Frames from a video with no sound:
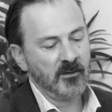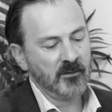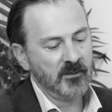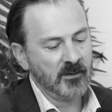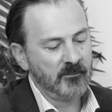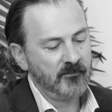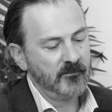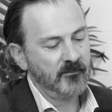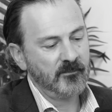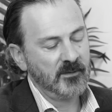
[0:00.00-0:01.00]
you know, the,
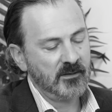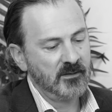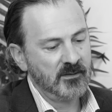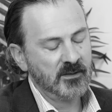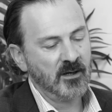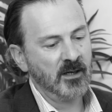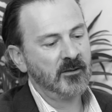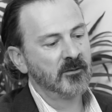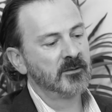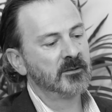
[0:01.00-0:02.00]
the there's a guy
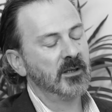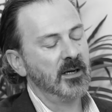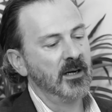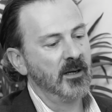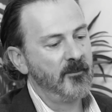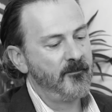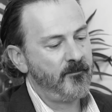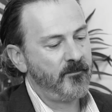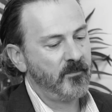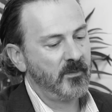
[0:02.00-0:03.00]
called um,
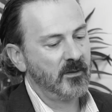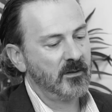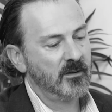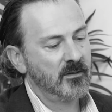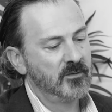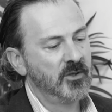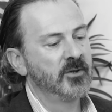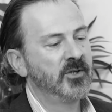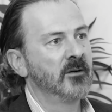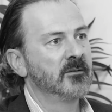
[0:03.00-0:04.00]
Joe
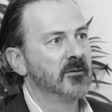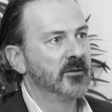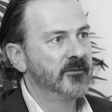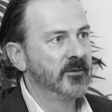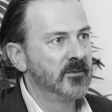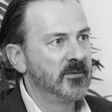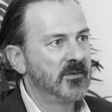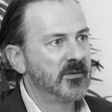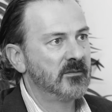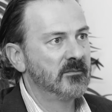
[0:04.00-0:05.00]
Schoendorf
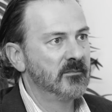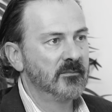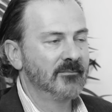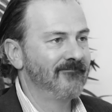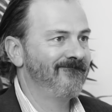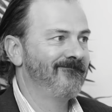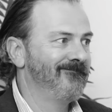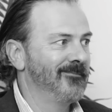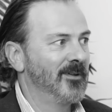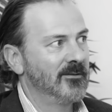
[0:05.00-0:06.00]
who's
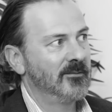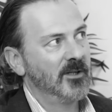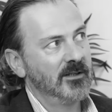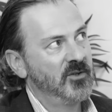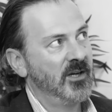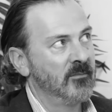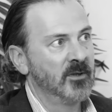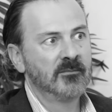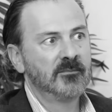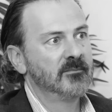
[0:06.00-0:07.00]
I'm like
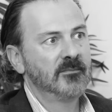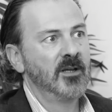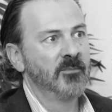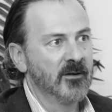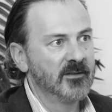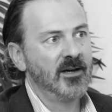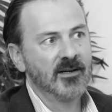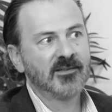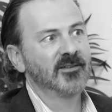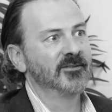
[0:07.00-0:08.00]
chairman
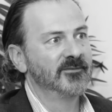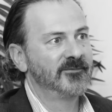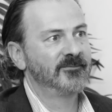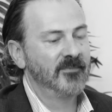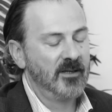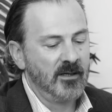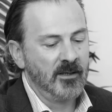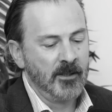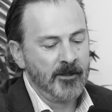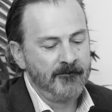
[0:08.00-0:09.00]
emeritus of
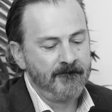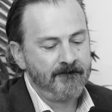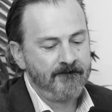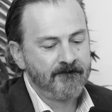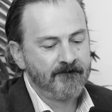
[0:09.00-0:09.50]
um,